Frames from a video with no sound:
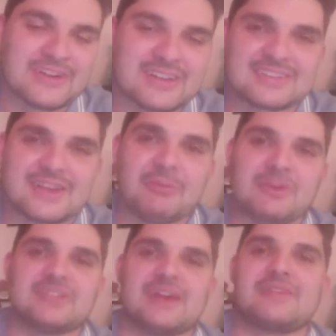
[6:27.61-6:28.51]
It's
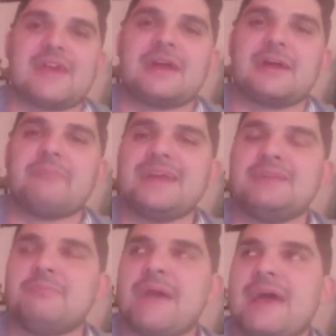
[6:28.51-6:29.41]
almost like that
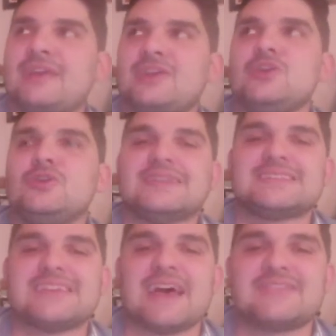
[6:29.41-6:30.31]
Peyton Manning
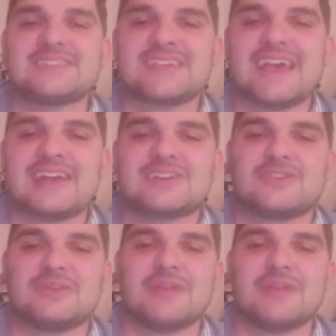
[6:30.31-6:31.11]
UNICEF sketch from